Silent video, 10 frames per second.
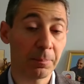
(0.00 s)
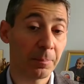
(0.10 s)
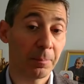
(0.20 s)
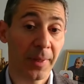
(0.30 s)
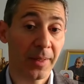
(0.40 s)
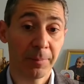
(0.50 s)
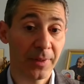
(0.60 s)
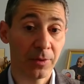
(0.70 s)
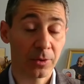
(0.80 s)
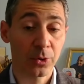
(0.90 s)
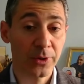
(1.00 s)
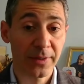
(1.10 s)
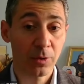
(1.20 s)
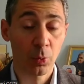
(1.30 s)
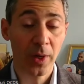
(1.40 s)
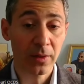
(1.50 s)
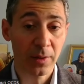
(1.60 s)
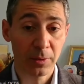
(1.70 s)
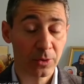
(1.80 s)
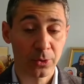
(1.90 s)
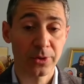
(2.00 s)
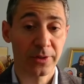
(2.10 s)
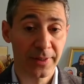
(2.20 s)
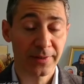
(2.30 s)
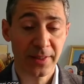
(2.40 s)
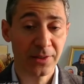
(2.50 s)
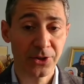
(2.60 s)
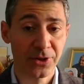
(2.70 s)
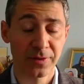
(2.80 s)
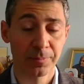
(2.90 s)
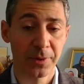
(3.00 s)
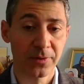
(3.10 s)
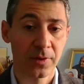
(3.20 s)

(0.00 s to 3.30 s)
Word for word: maybe good well good intention mm -hmm. but